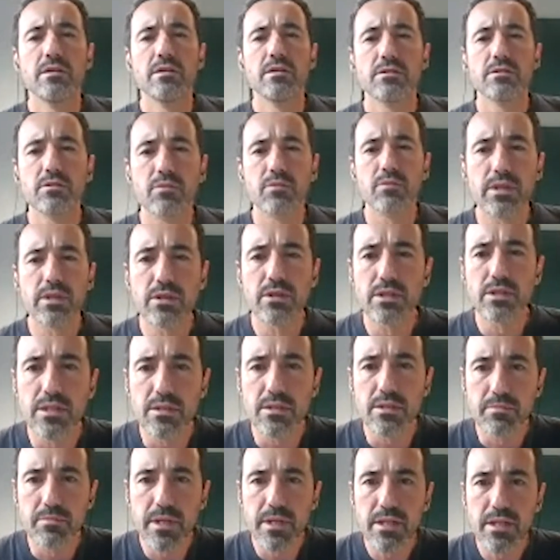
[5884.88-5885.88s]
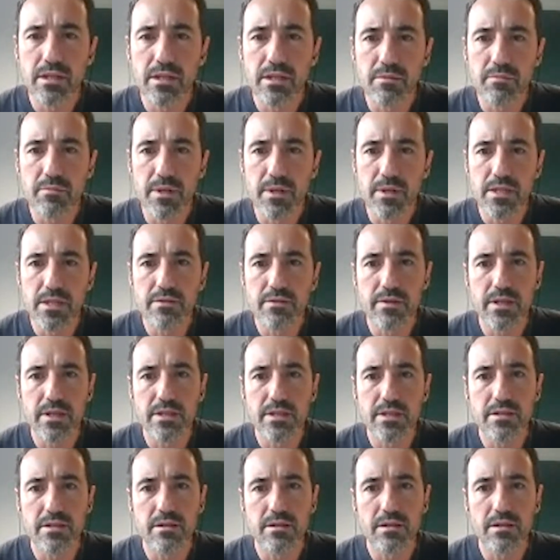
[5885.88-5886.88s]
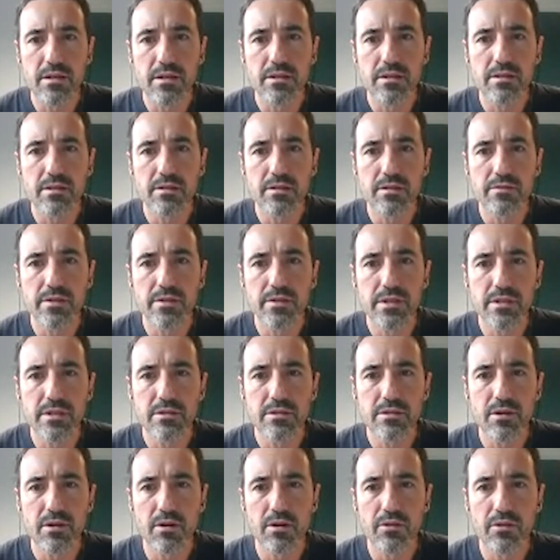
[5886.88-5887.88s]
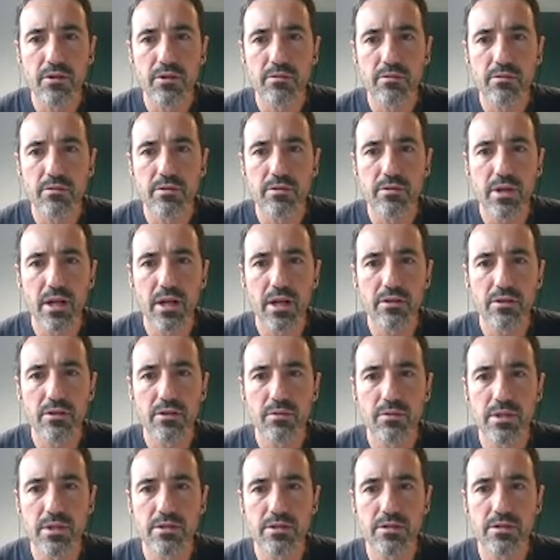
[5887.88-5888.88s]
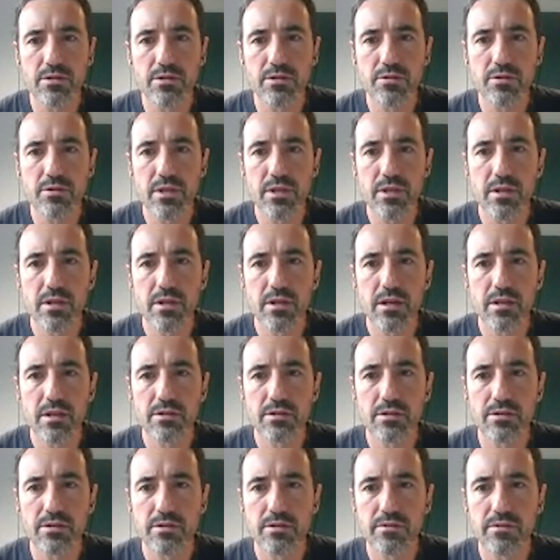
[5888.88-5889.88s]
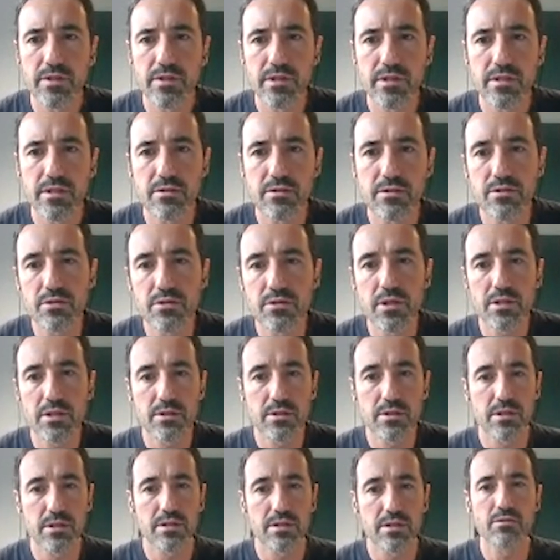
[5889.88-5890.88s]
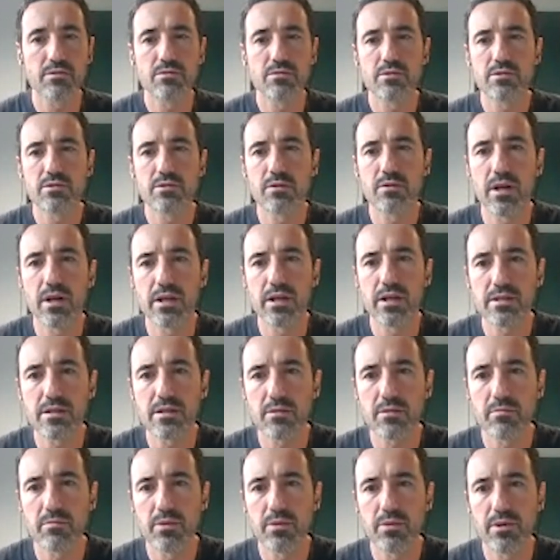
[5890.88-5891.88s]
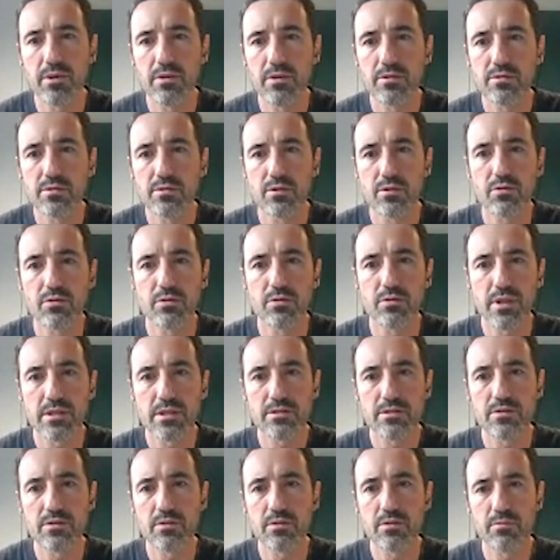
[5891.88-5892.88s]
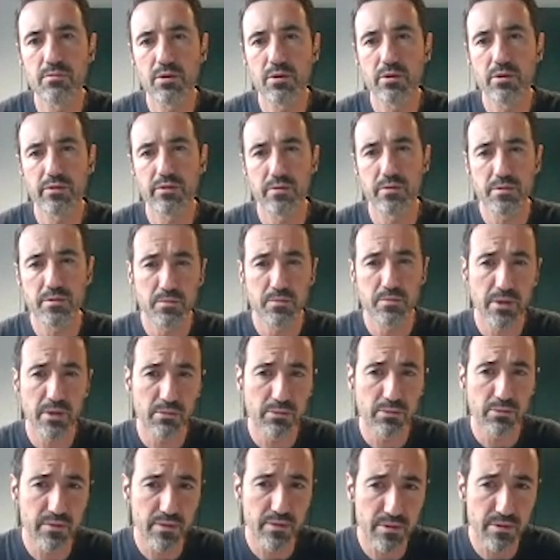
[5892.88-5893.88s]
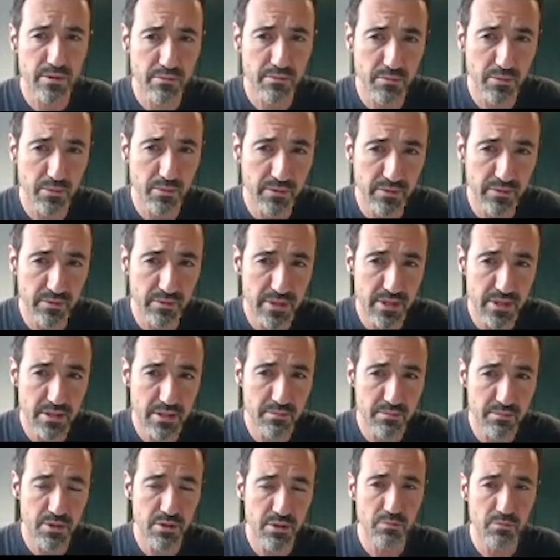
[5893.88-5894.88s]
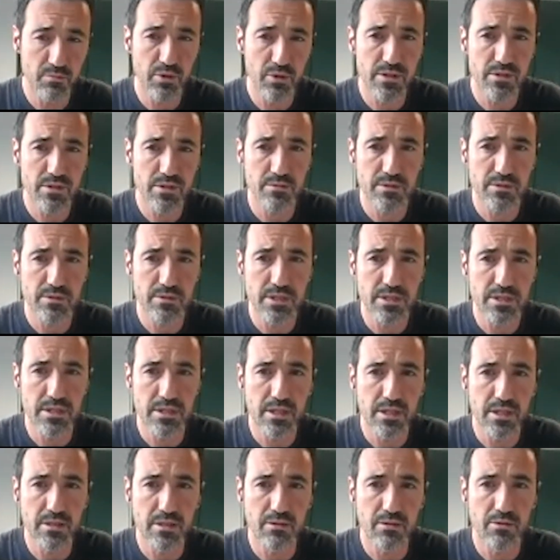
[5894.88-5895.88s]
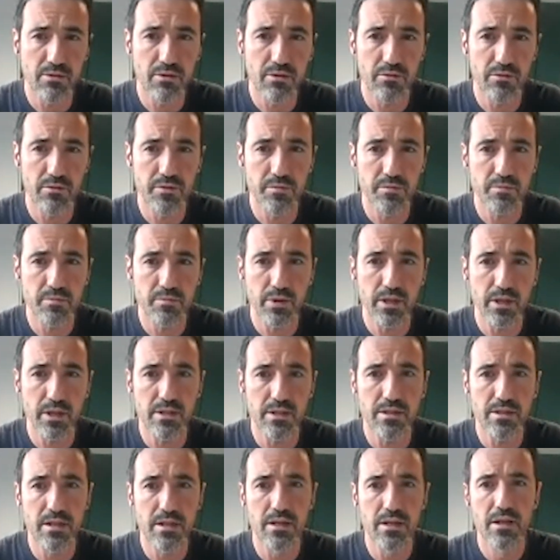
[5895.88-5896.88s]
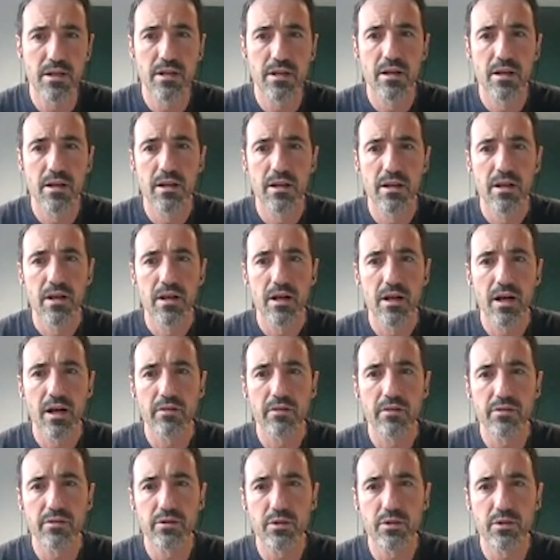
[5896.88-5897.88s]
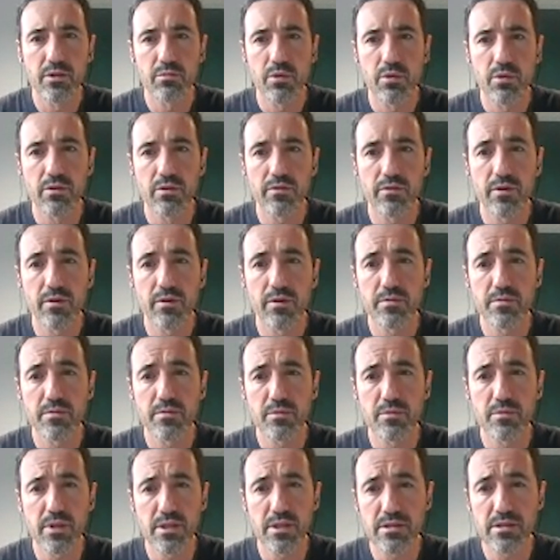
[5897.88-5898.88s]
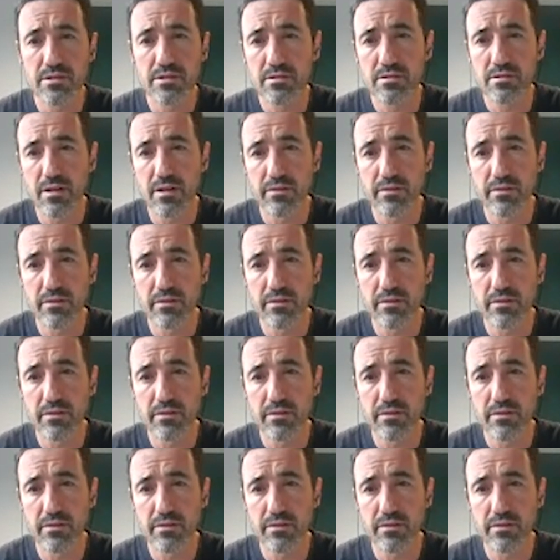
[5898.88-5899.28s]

What does it mean? It means that this is a random Galton-Watson tree. So this is a tree associated. So I sample the root as a number of offsprings with distribution Poisson d, and all offsprings have a number of offsprings.